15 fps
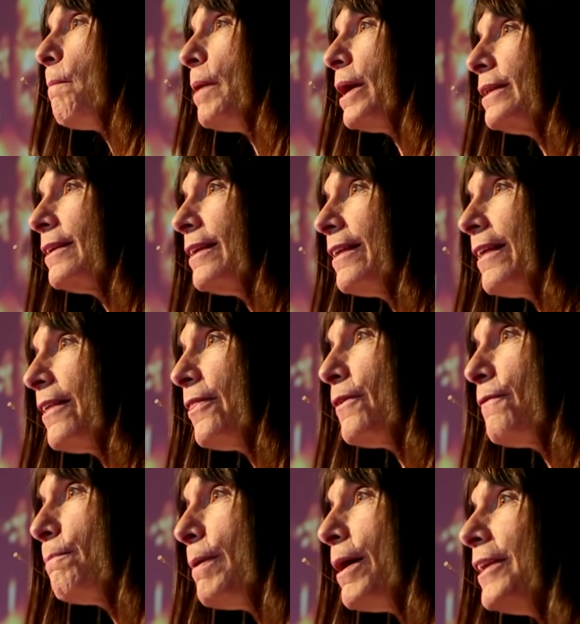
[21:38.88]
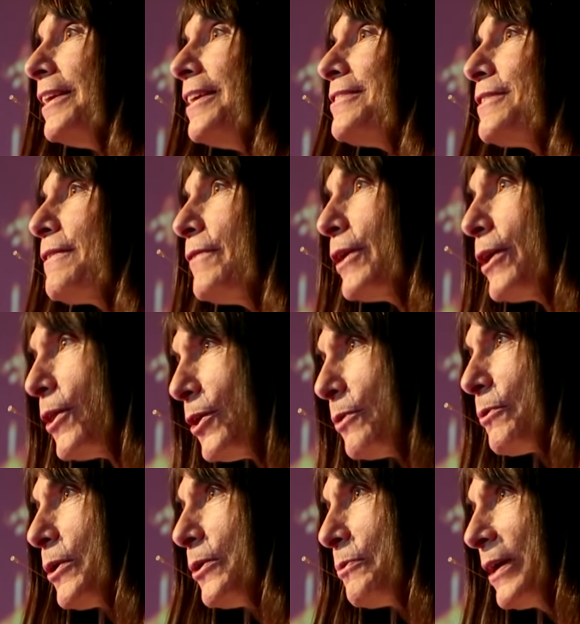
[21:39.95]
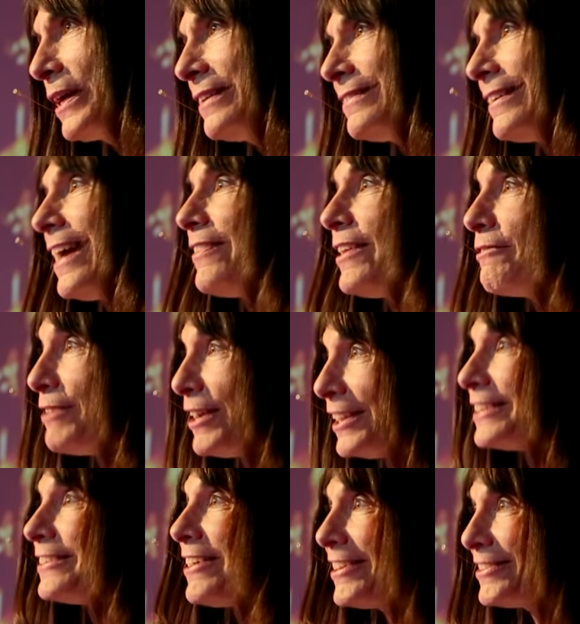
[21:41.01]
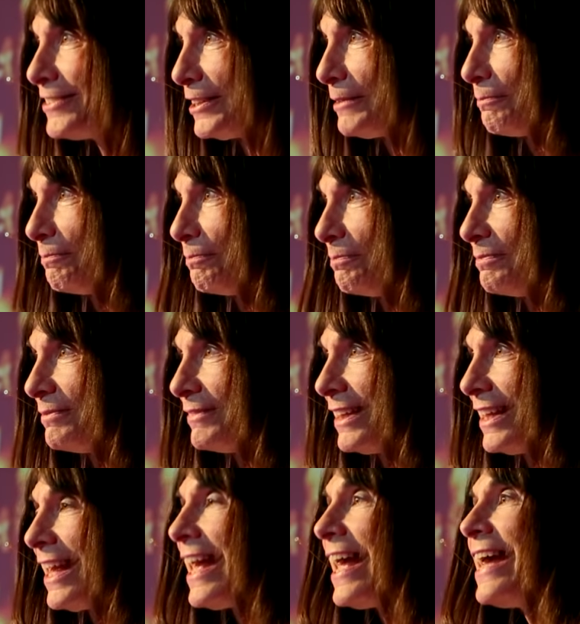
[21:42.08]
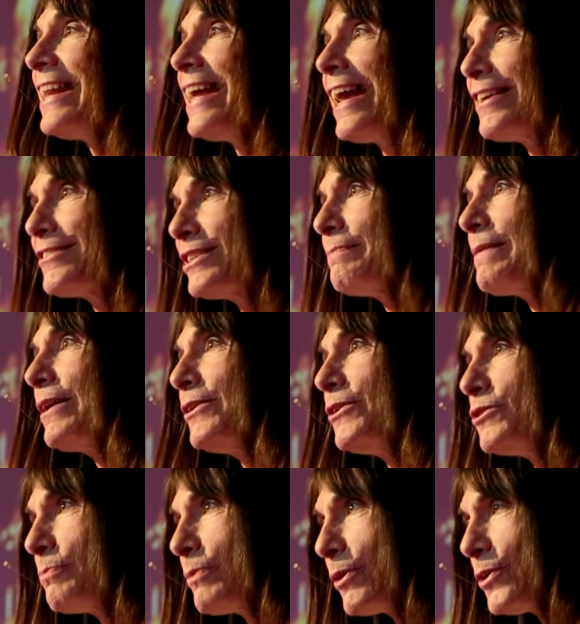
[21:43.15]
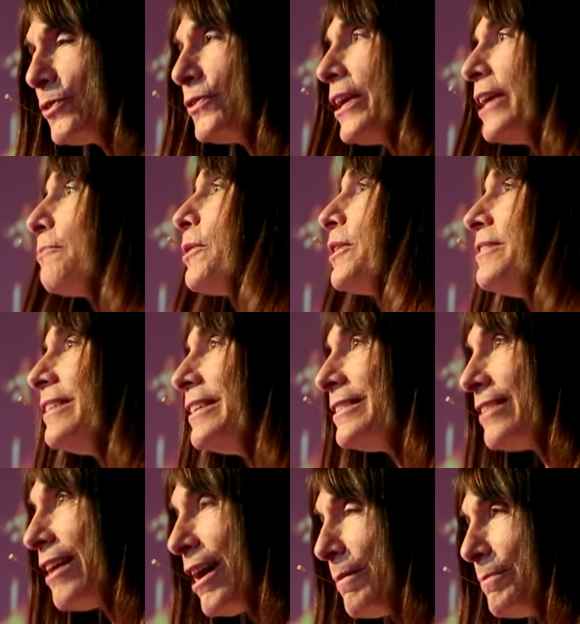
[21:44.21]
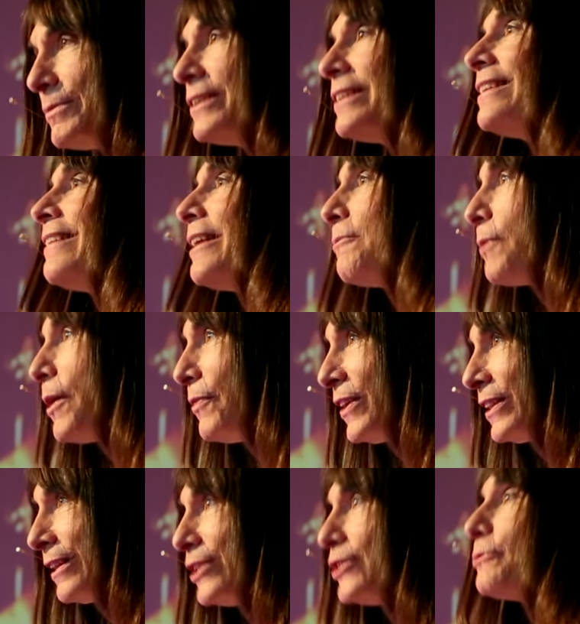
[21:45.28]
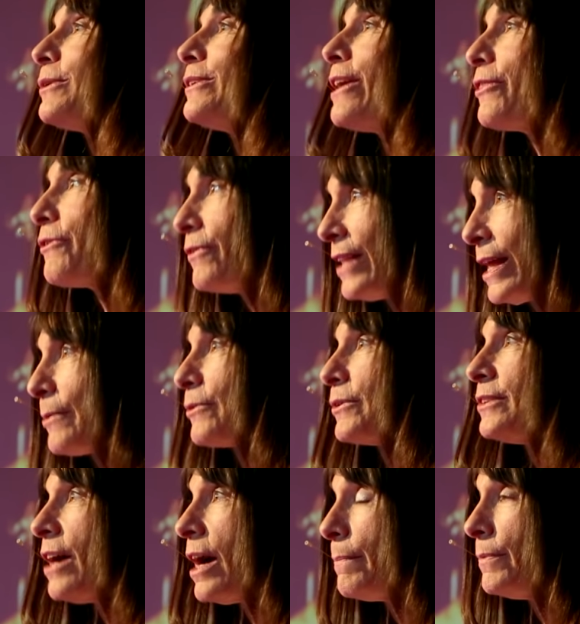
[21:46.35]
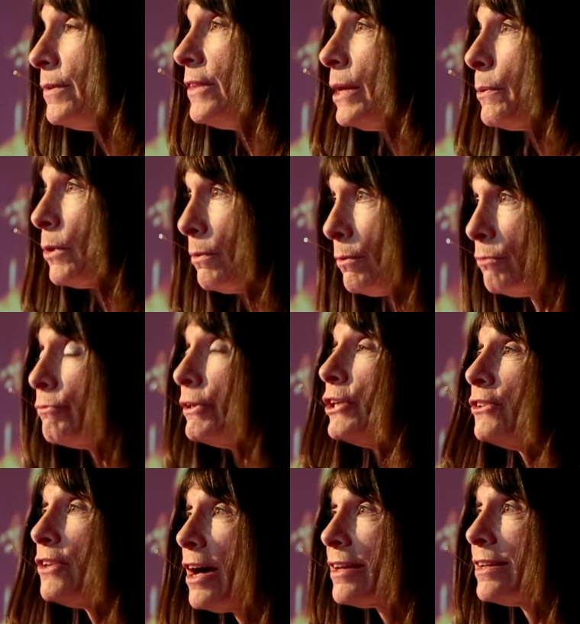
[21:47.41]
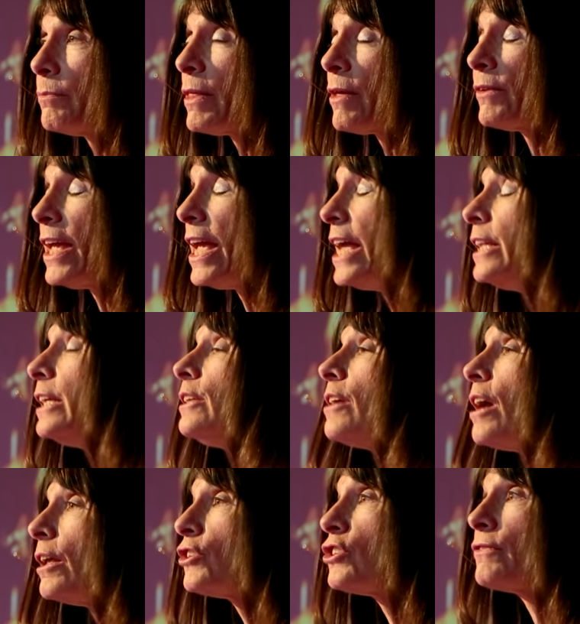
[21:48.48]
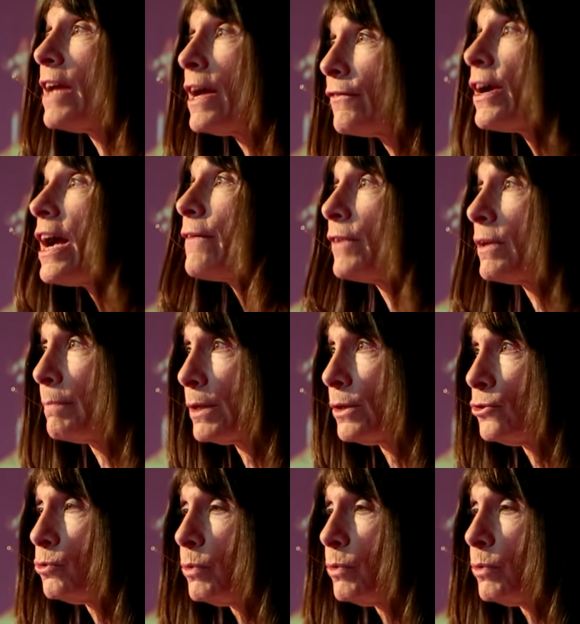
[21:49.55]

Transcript: But the buddies of the other one went, and they recognized him and asked about his birthday and what he adopted, and then one thing led to another, and they were reunited without any knowledge of ever having been a